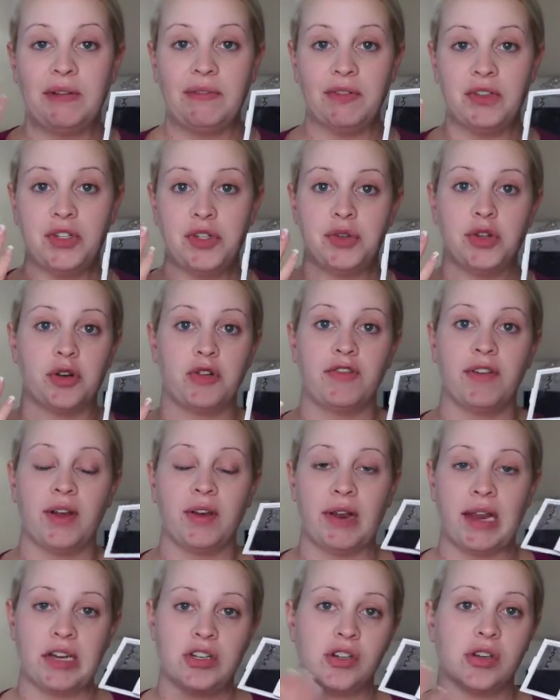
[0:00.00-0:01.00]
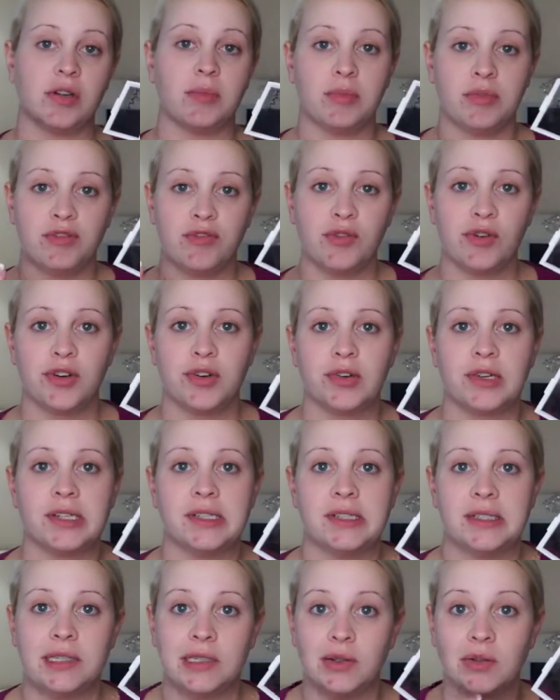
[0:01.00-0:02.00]
even do your foundation, before your
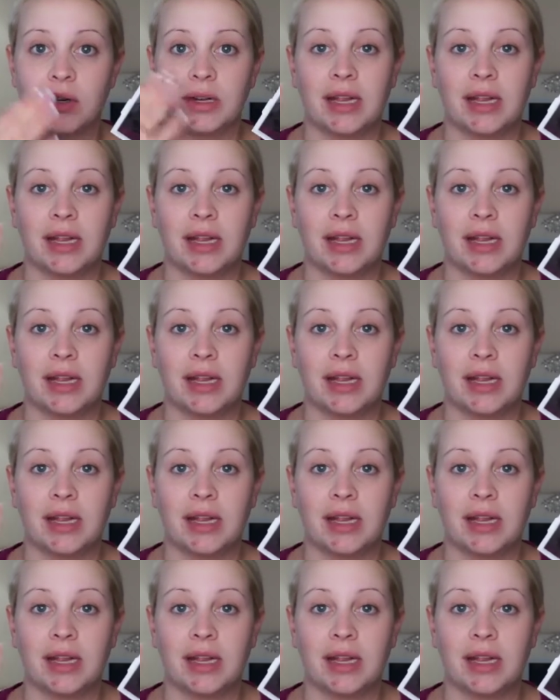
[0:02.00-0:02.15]
concealer.